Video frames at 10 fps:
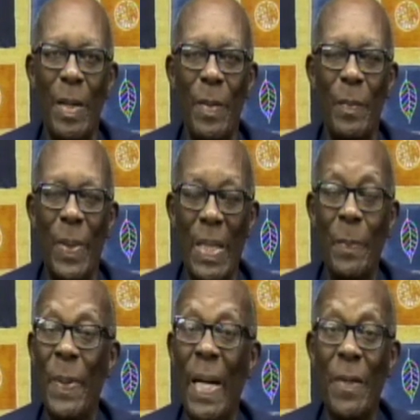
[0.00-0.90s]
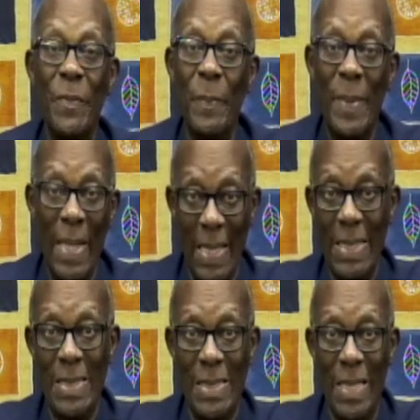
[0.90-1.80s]
But apart from
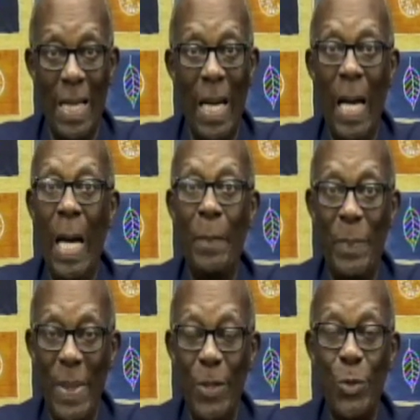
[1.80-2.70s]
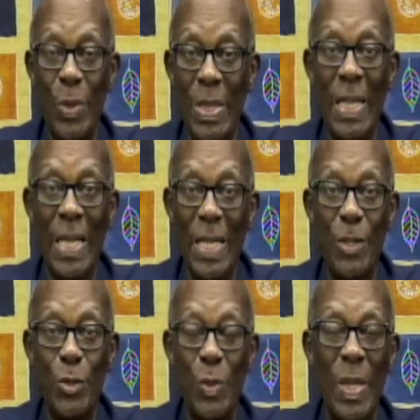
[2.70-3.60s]
that, Happy New Year
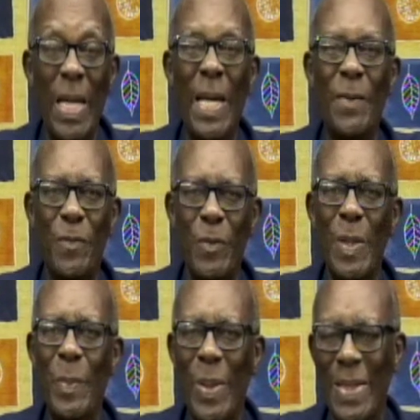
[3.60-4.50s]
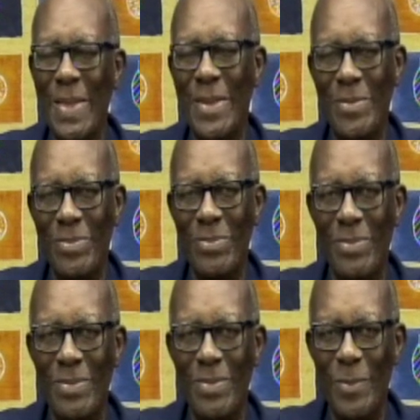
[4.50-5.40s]
to everybody
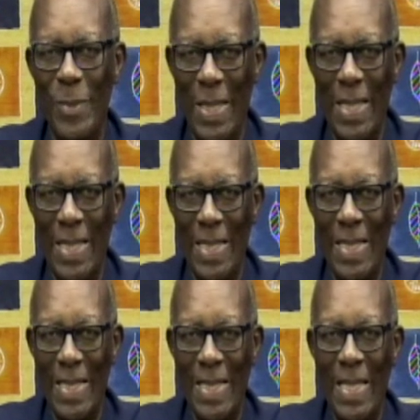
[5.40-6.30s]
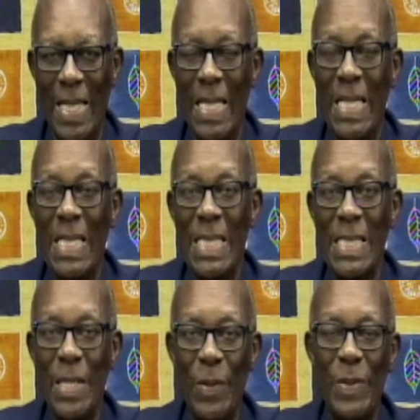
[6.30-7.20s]
within the
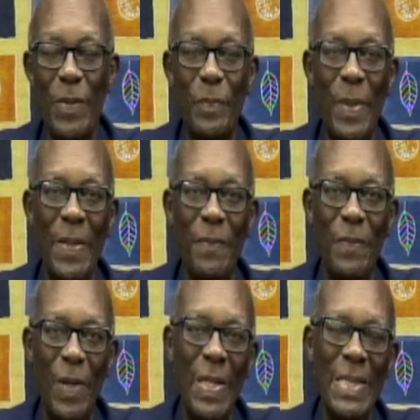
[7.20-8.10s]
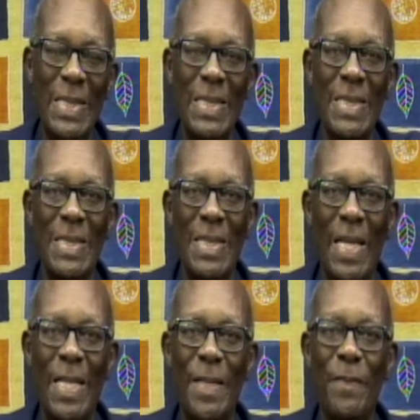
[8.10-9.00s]
sound of my voice
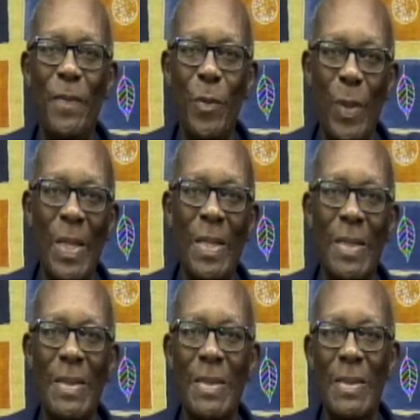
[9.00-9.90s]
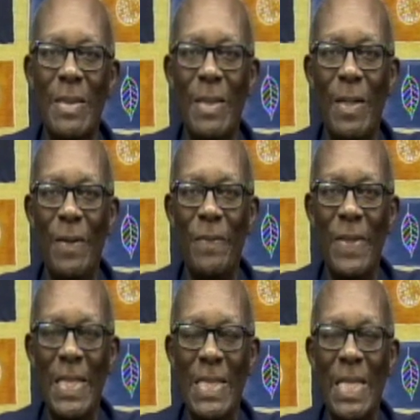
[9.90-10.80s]
and the viewing of
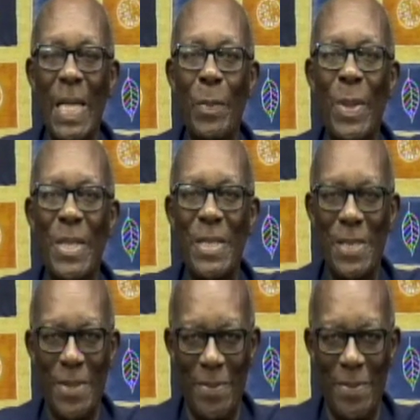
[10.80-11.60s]
this image.